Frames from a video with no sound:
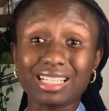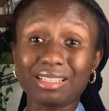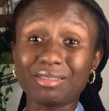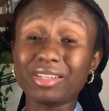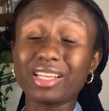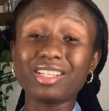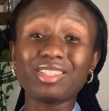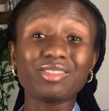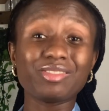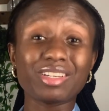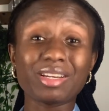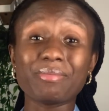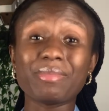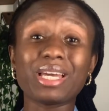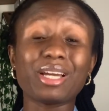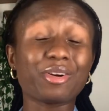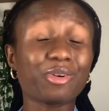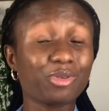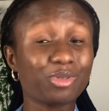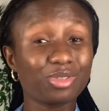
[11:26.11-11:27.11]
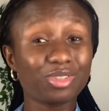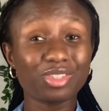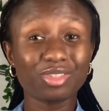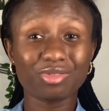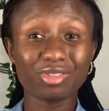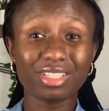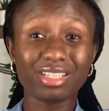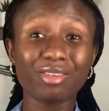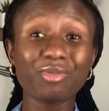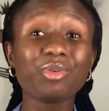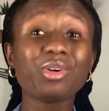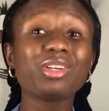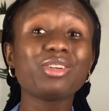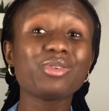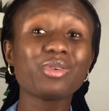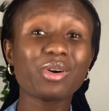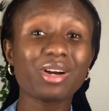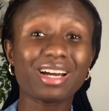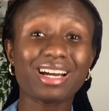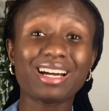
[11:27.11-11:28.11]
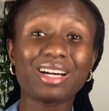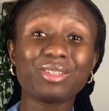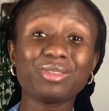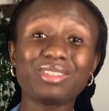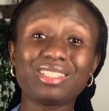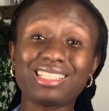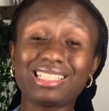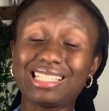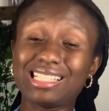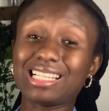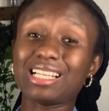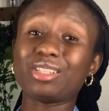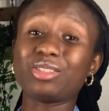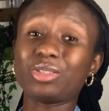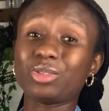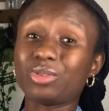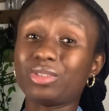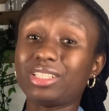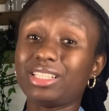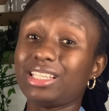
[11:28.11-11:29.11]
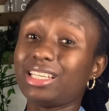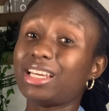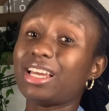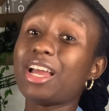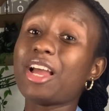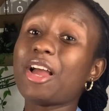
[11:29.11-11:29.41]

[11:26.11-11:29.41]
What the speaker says: Nigeria, my country, we know how things are done here.